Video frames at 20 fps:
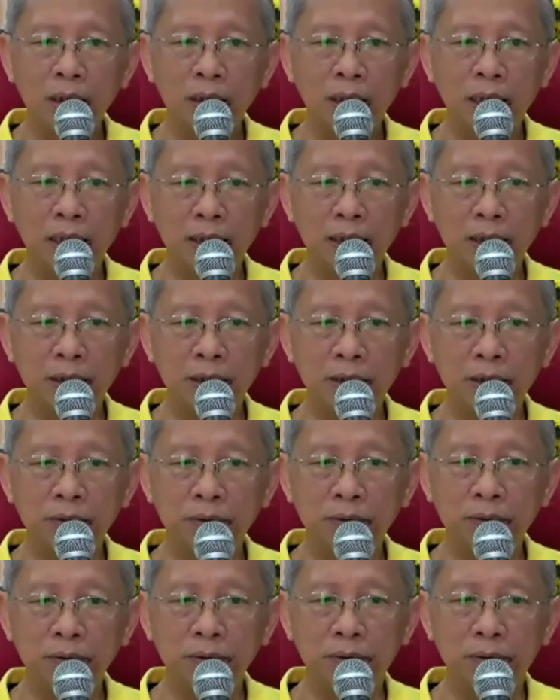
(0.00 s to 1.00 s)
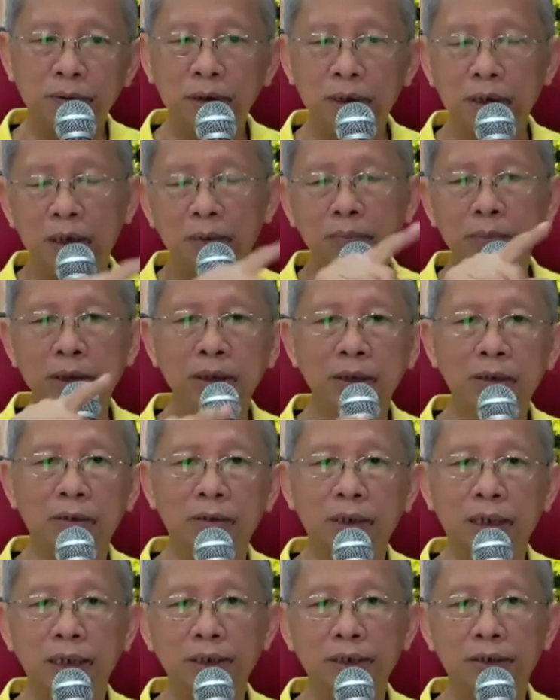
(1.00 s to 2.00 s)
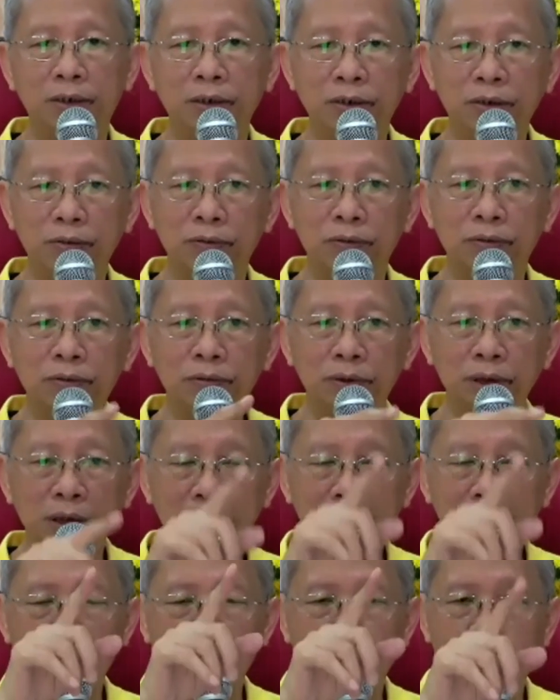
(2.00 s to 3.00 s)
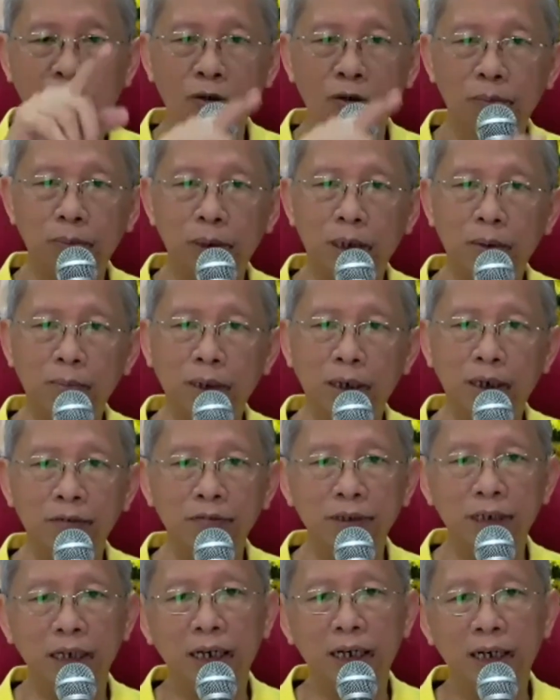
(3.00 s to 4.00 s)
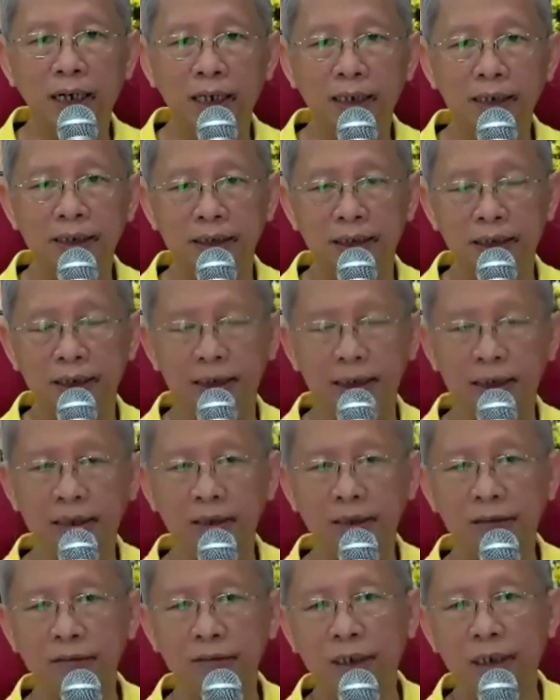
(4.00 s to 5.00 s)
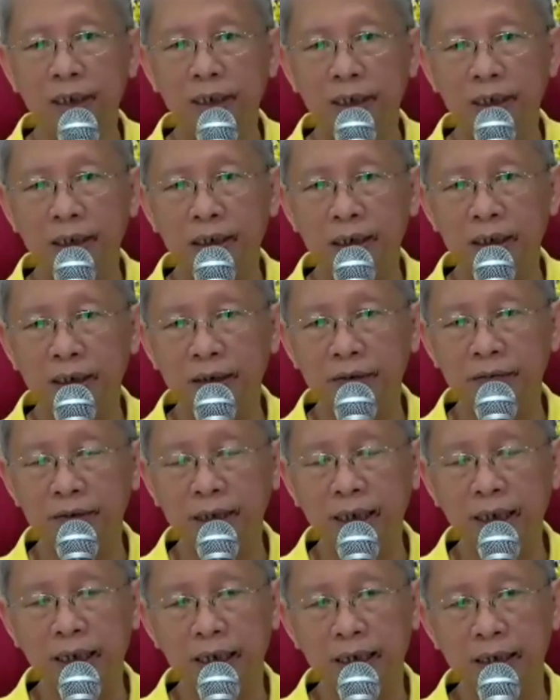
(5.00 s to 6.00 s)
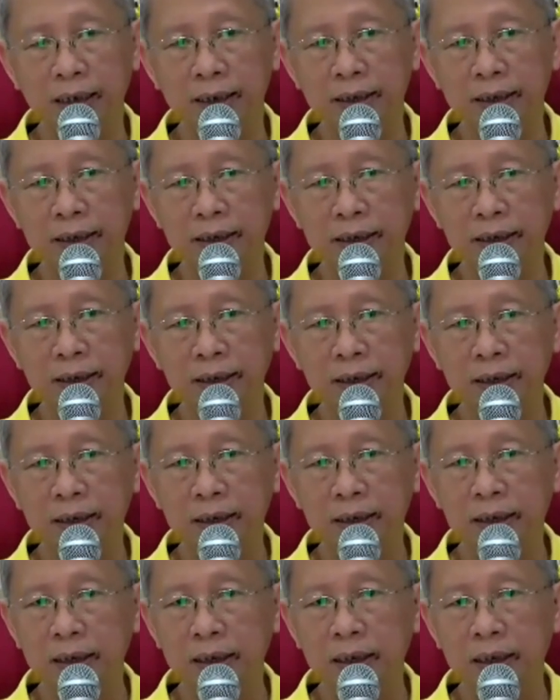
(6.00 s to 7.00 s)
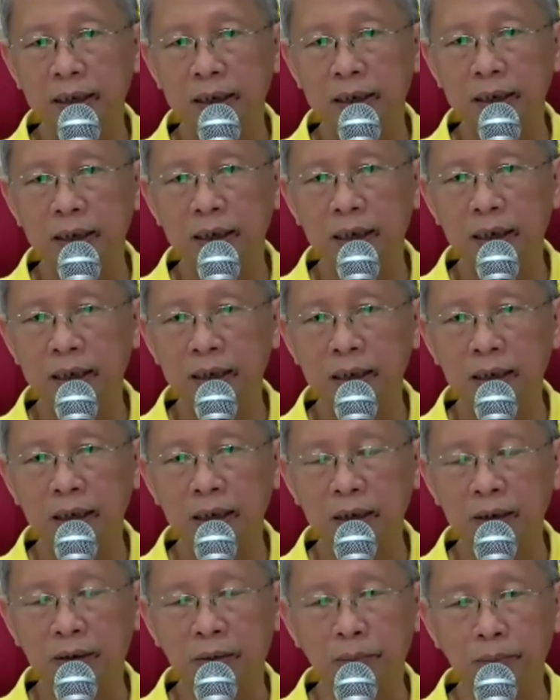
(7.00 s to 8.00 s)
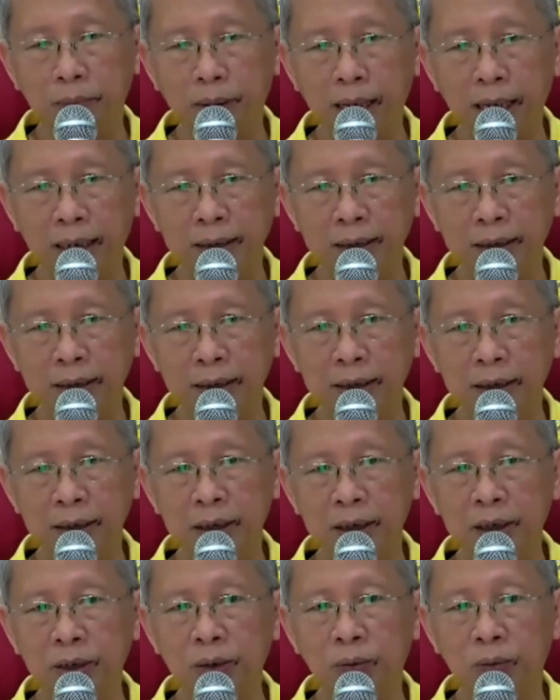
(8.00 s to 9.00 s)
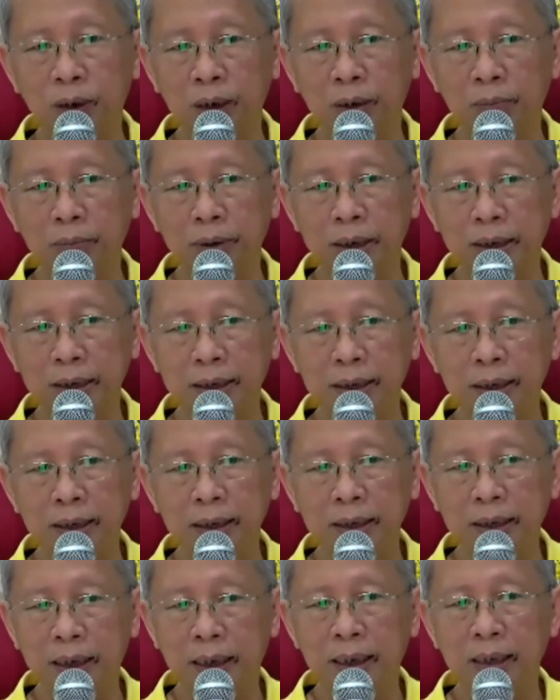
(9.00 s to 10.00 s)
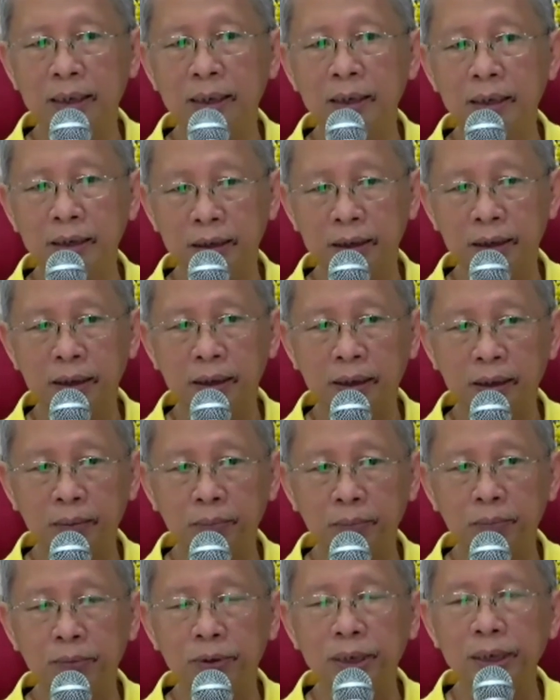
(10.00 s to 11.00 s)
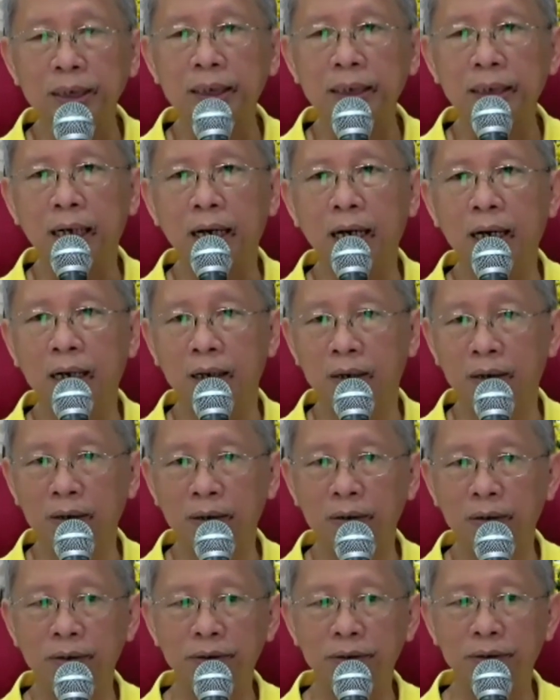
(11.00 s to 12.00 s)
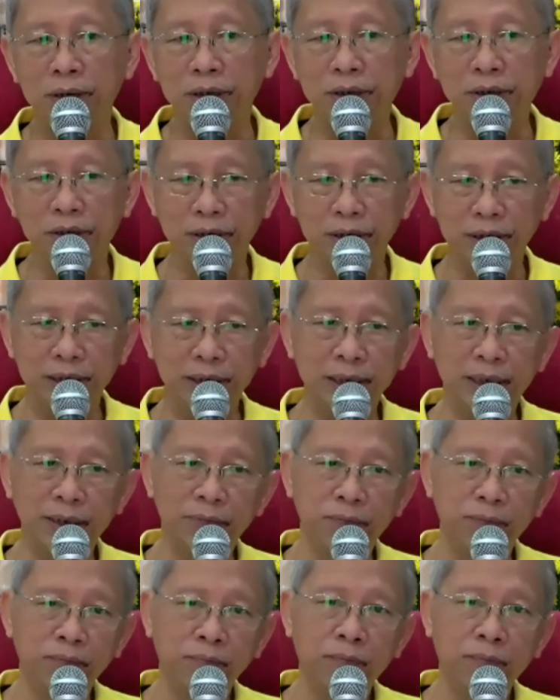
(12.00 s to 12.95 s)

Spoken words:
Then you don't limit your right thought to only the four Brahma Vihara state of loving kindness, compassion, equanimity, and mudita or rejoicing.